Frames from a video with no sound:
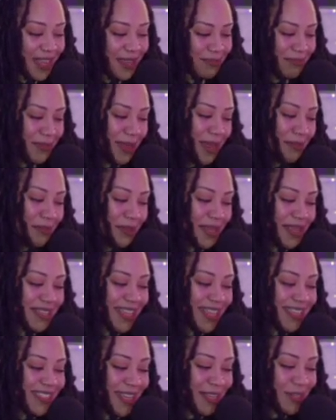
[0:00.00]
Maybe.
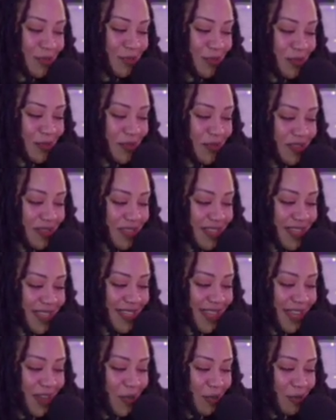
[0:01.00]
That's not too long. That's
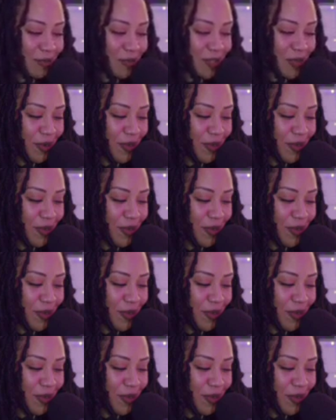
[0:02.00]
like a whole show.